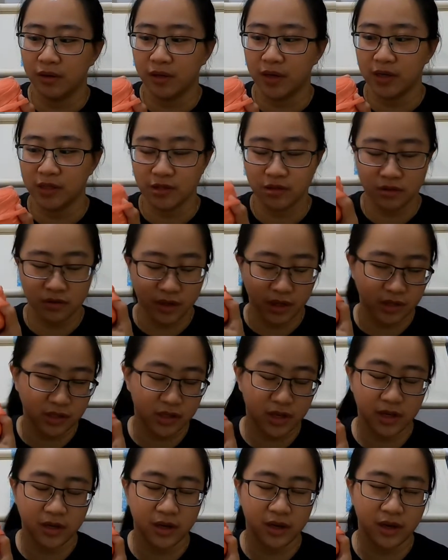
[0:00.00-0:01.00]
as soon as
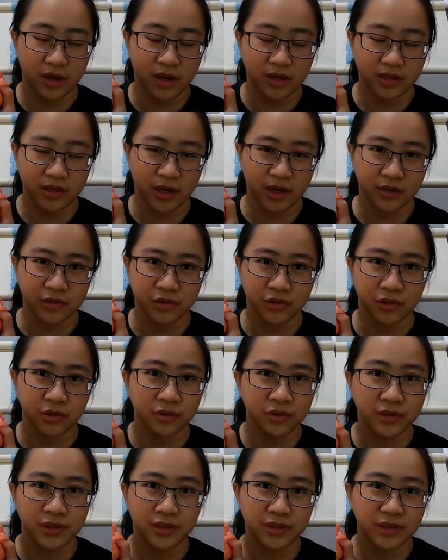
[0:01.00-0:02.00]
I
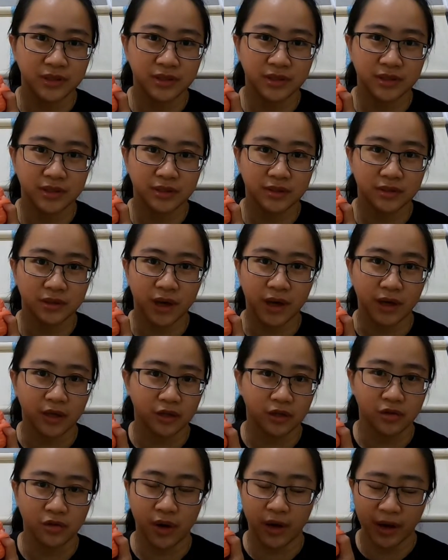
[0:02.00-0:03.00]
saw this, I
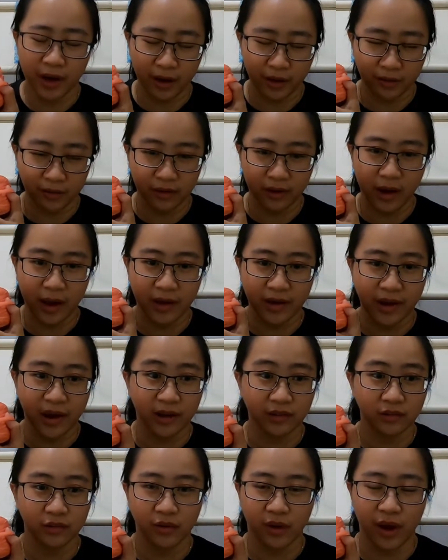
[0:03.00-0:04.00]
knew I
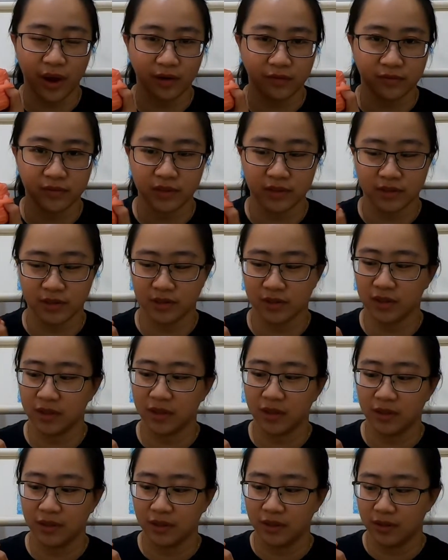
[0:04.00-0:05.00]
had to have this.
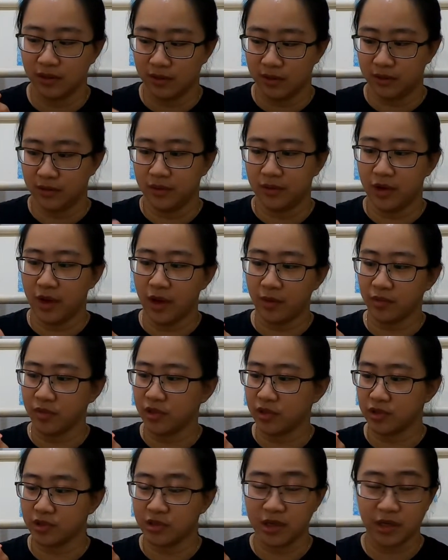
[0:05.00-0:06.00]
I'm
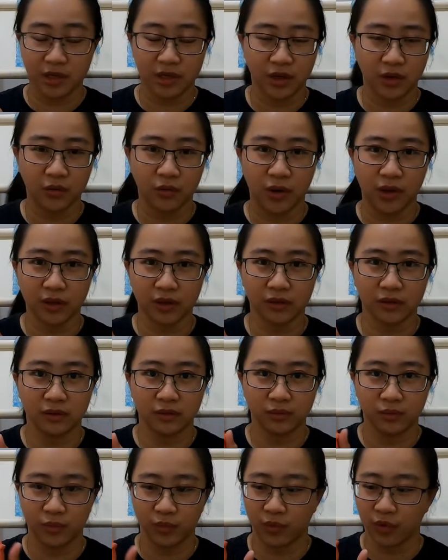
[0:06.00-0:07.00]
just thinking what
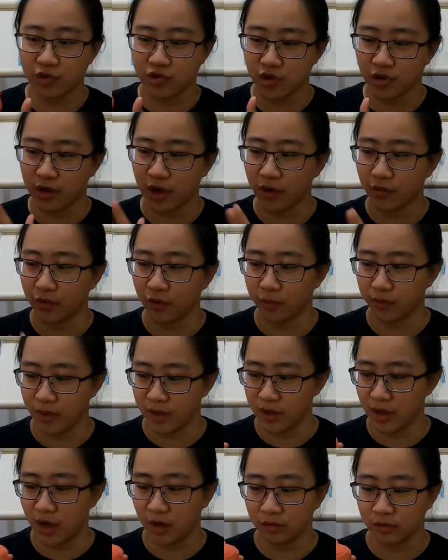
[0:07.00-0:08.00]
project I will
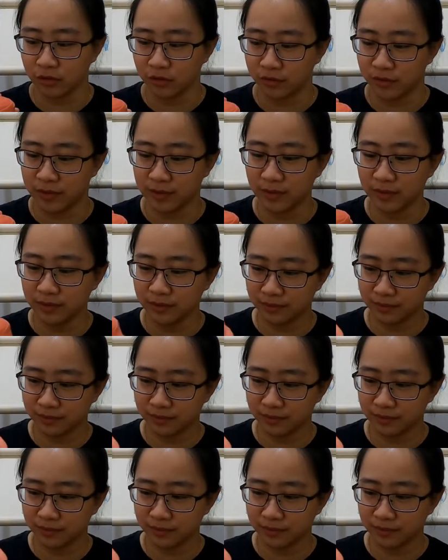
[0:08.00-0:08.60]
make out of it.